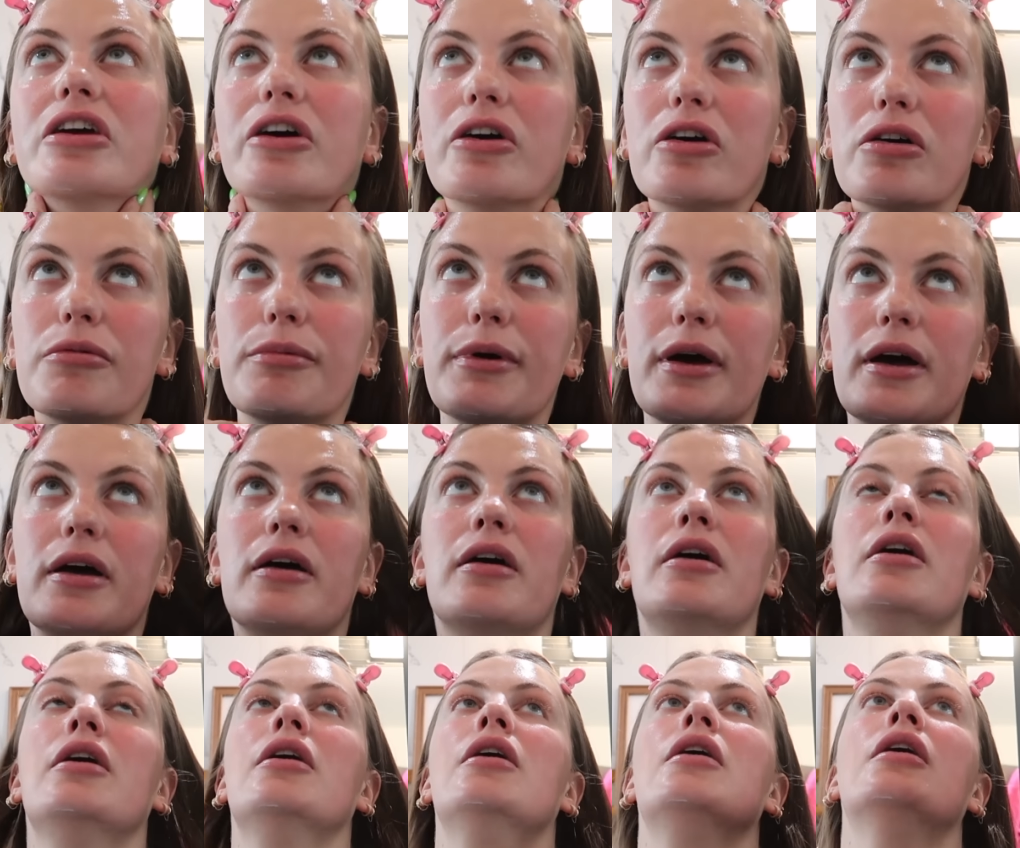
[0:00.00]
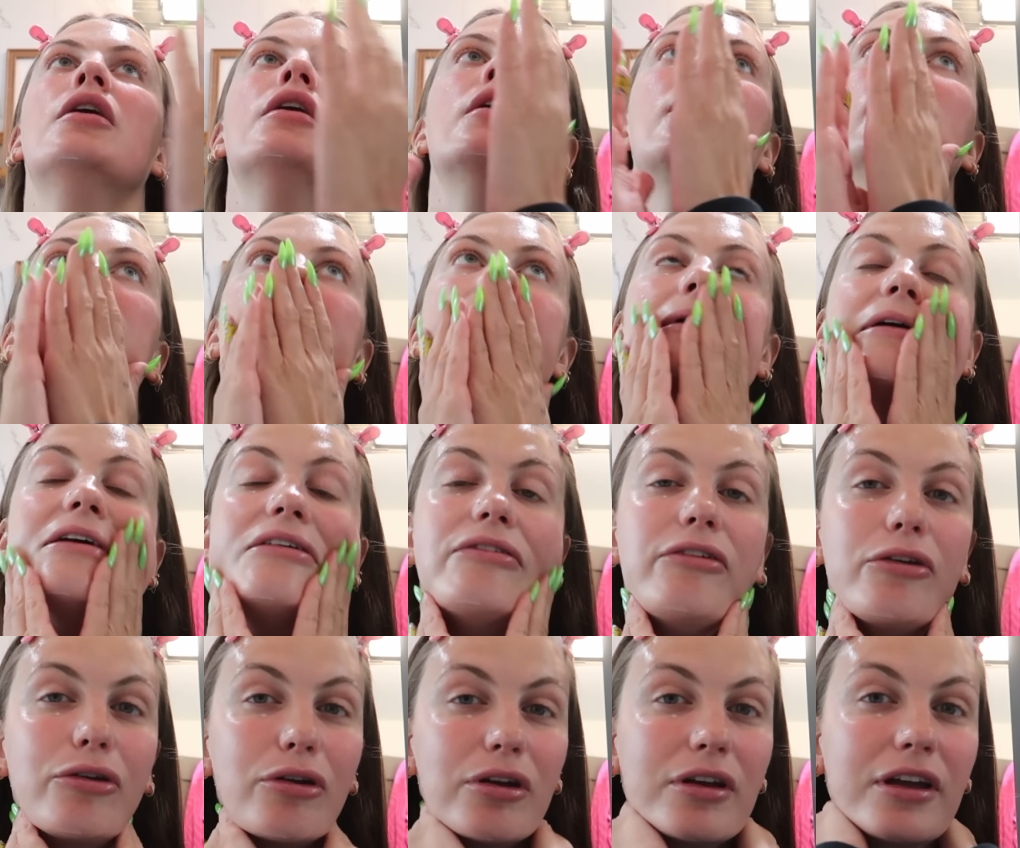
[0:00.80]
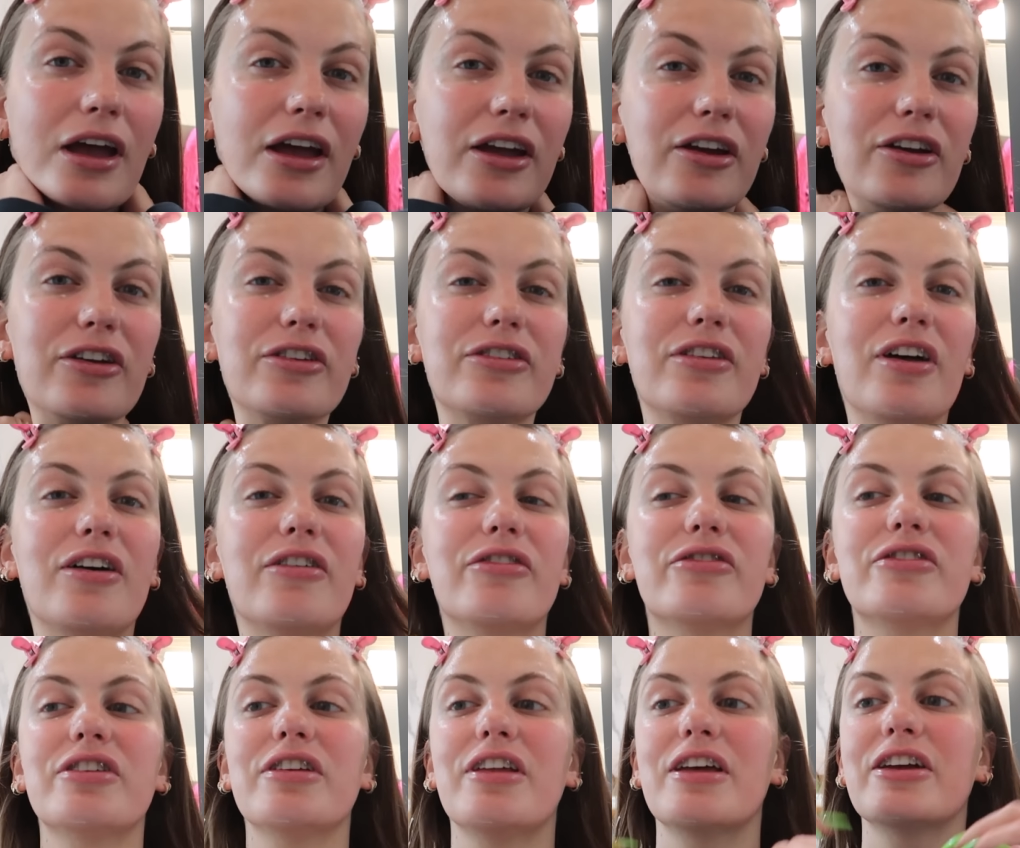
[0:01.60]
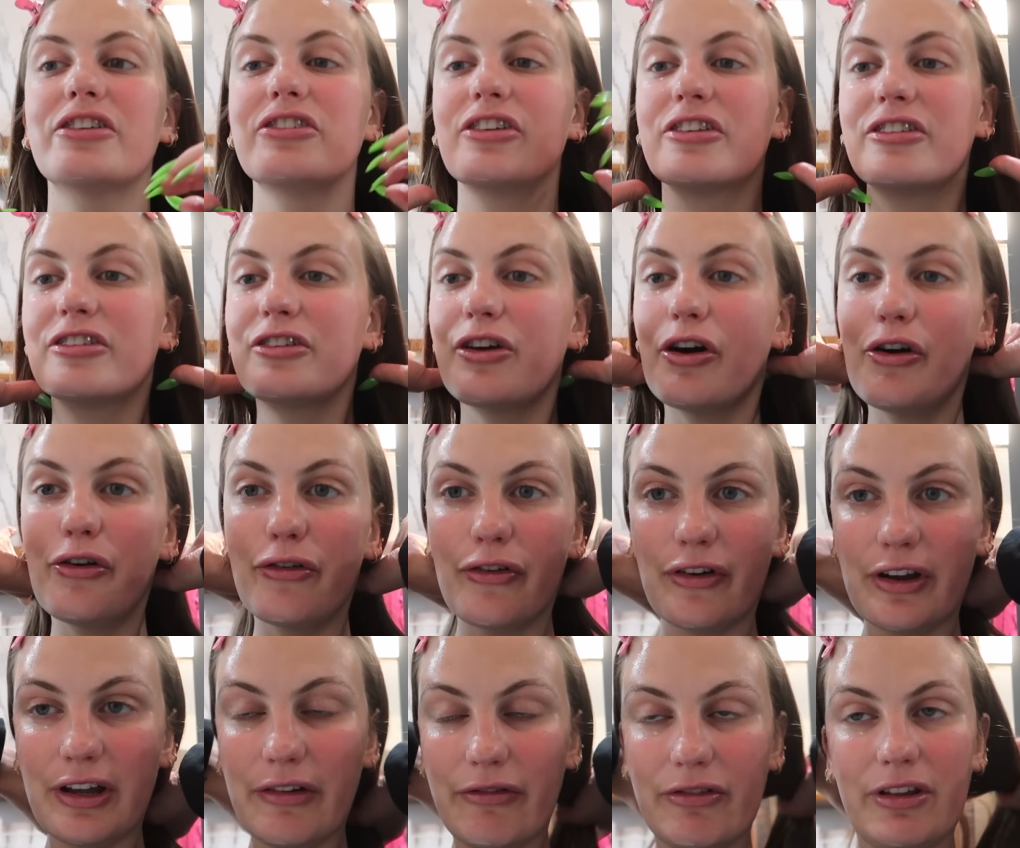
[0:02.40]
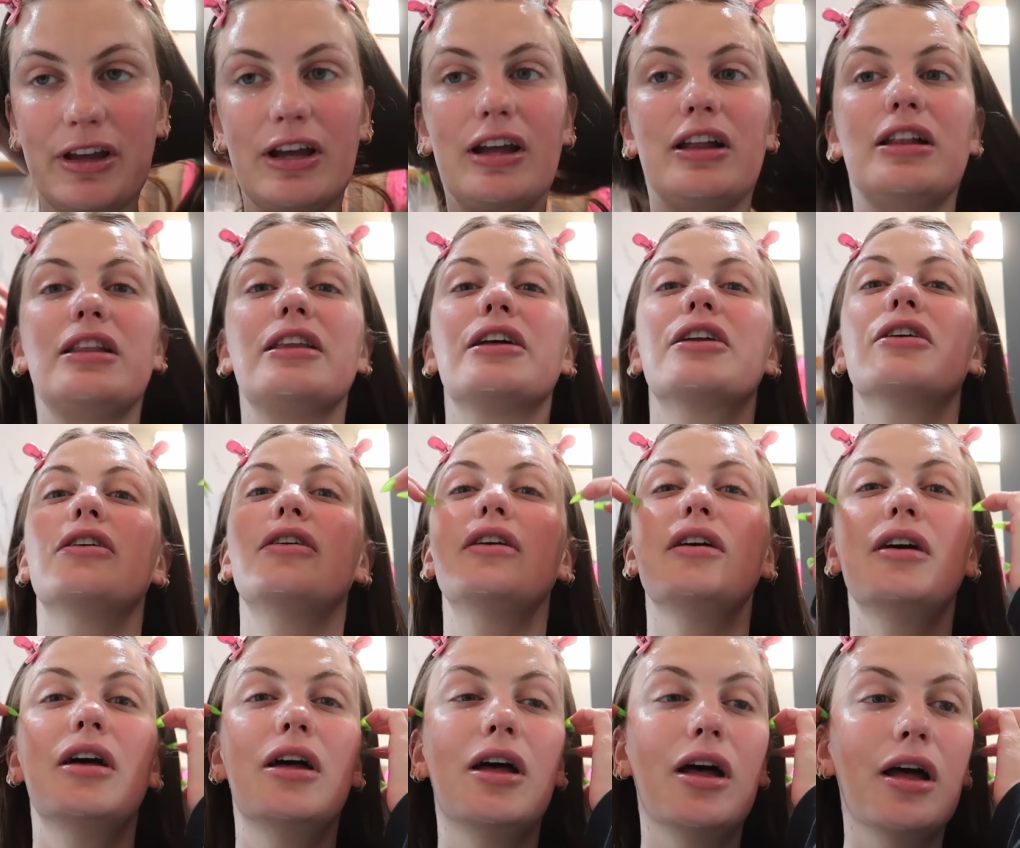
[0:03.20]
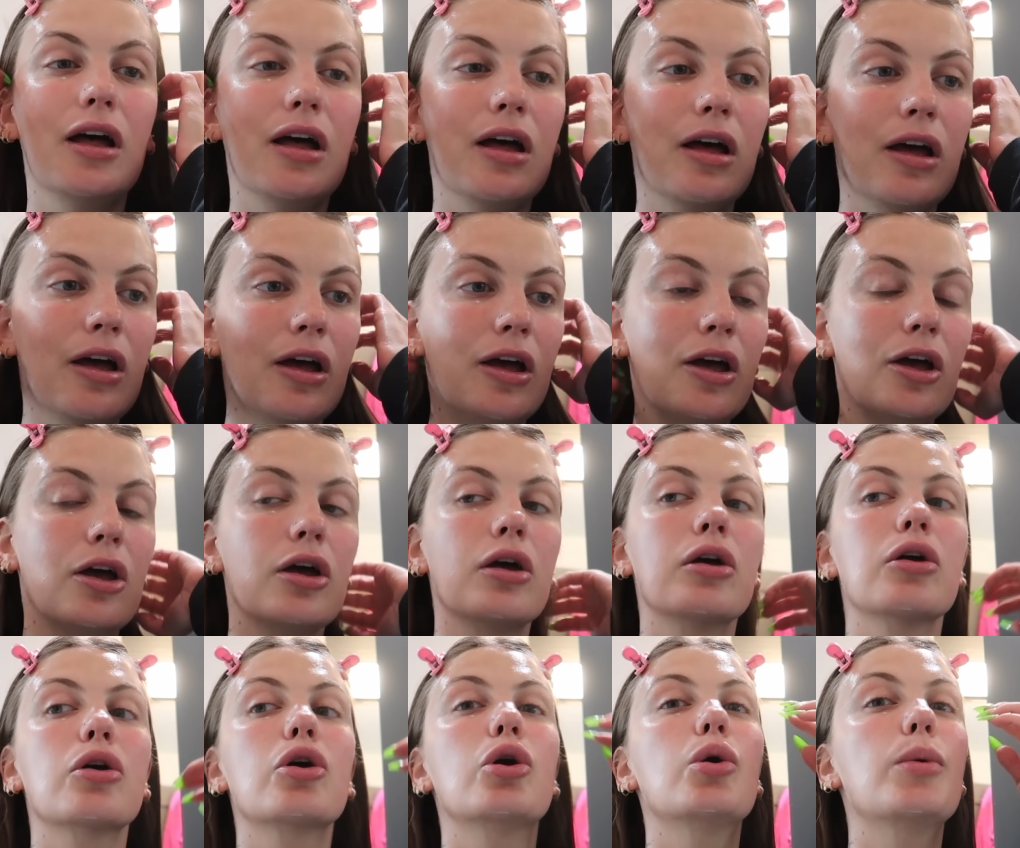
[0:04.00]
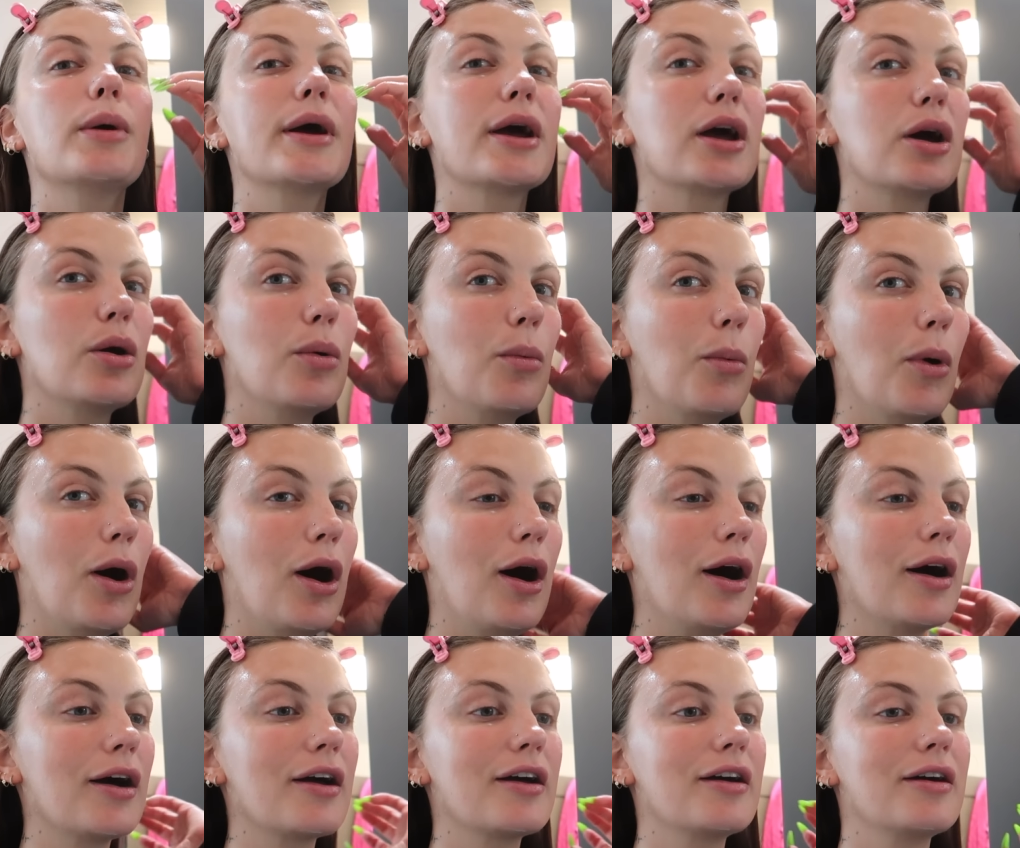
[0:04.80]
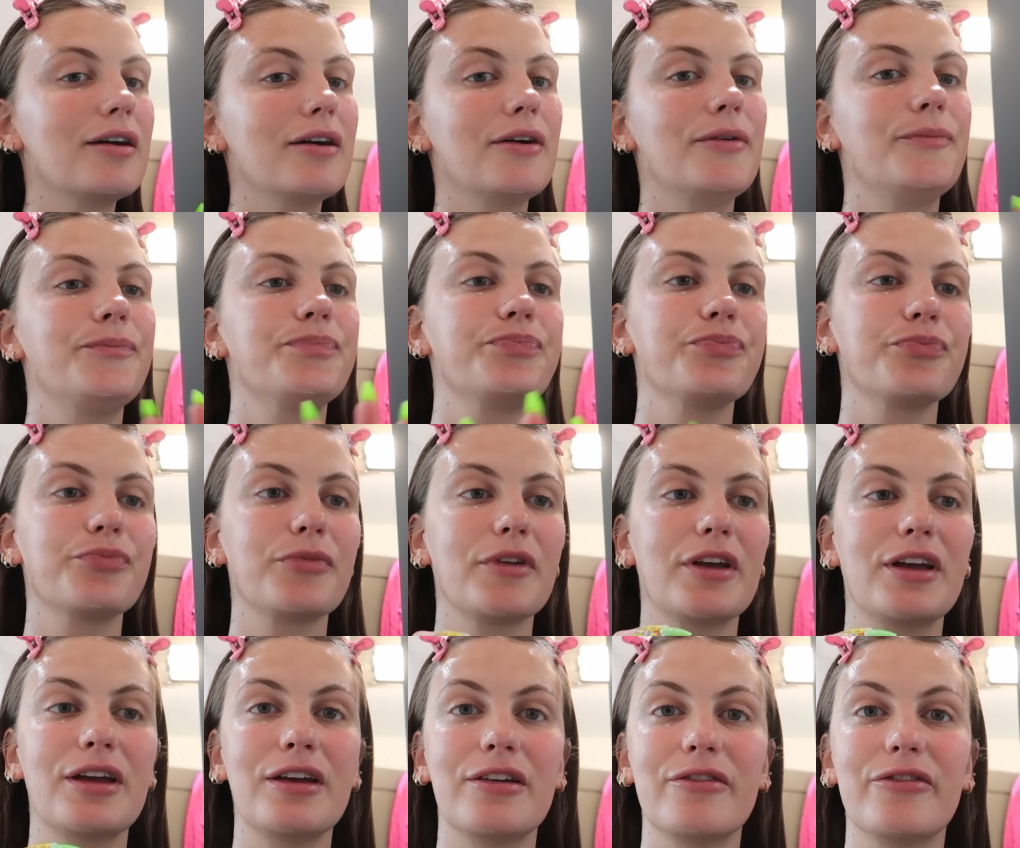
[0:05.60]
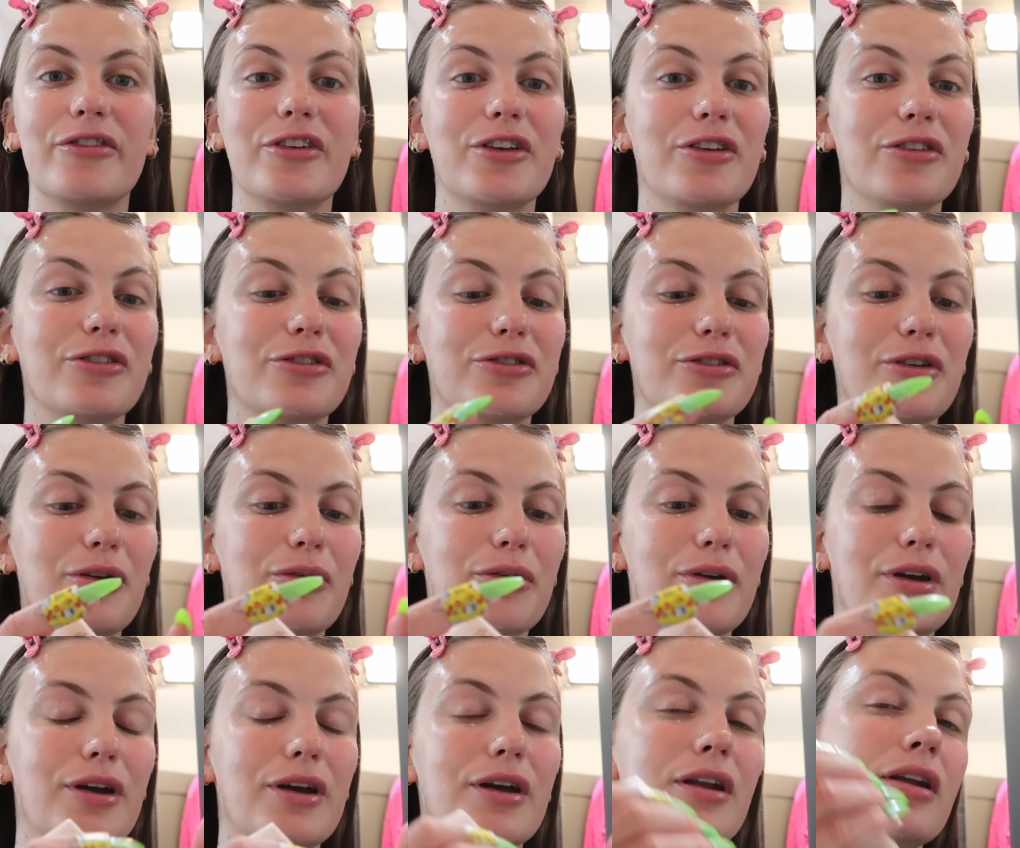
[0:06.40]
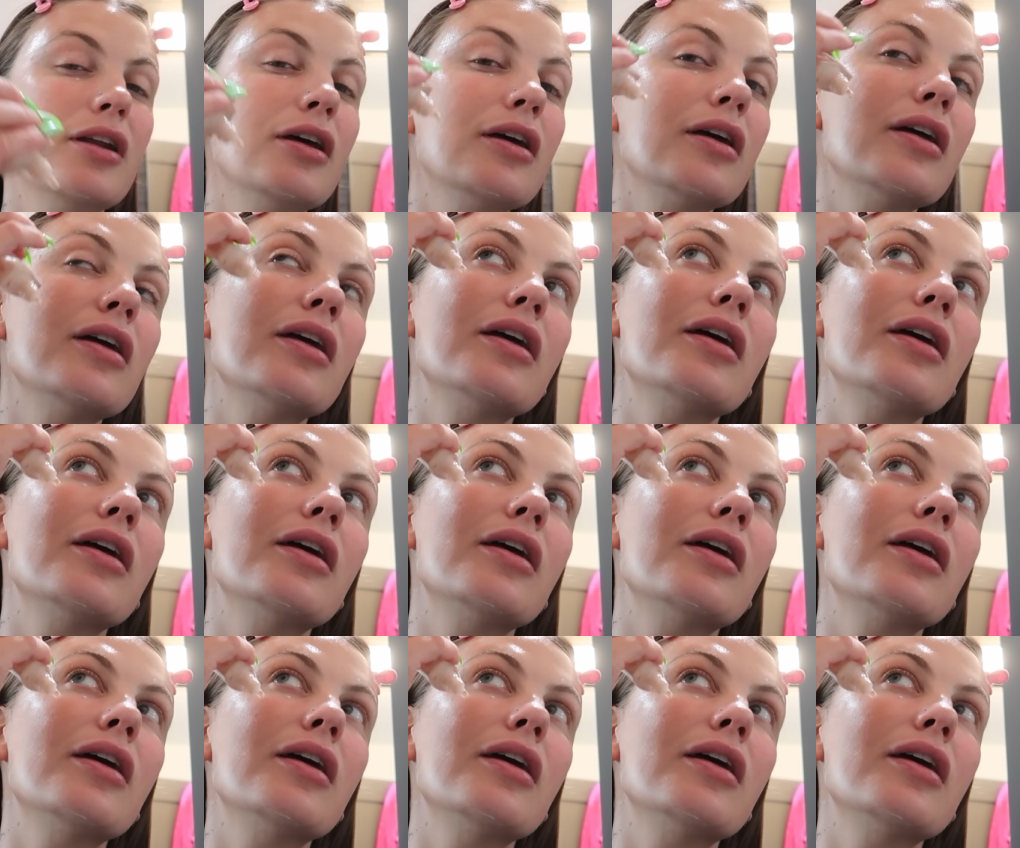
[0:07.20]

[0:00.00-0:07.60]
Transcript: go, but if you can get yourself to like just go for even like a little quick walk, it feels so good.